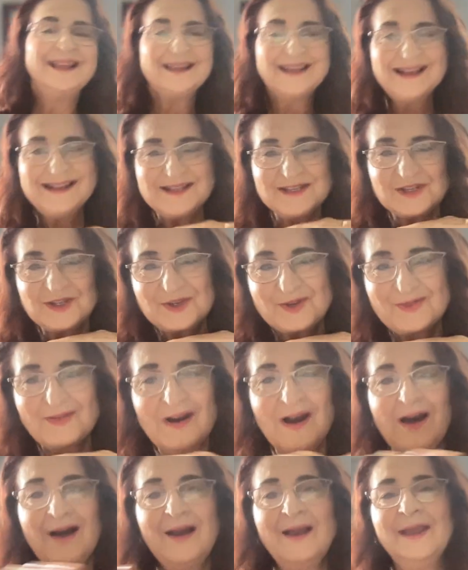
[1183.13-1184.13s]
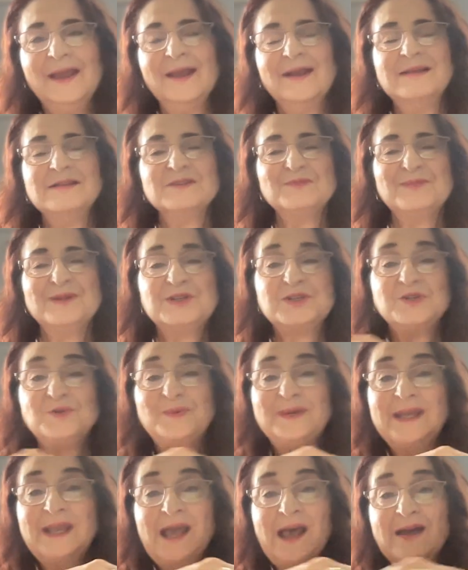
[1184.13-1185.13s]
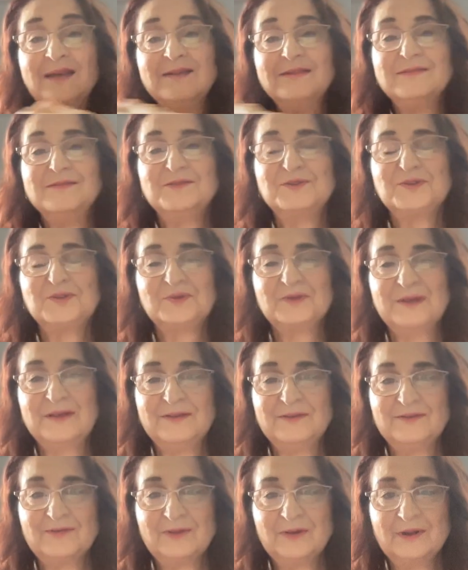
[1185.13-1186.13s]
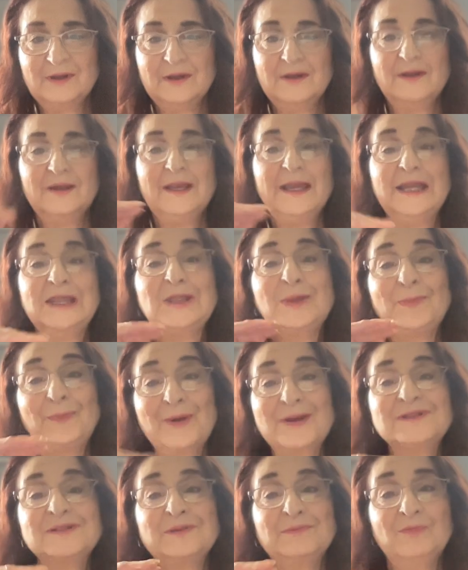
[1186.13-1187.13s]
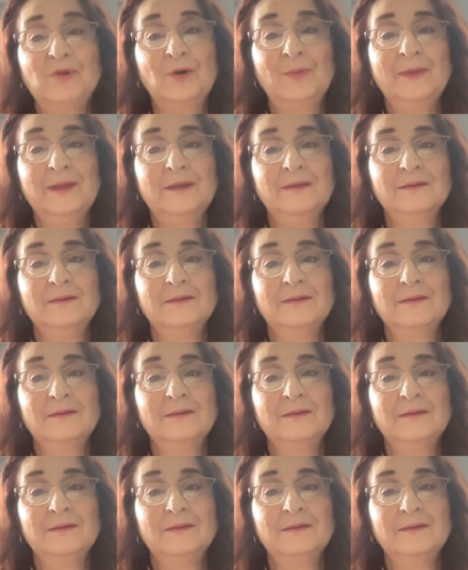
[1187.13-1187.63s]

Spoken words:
Let's try as much as we can to live in the present moment.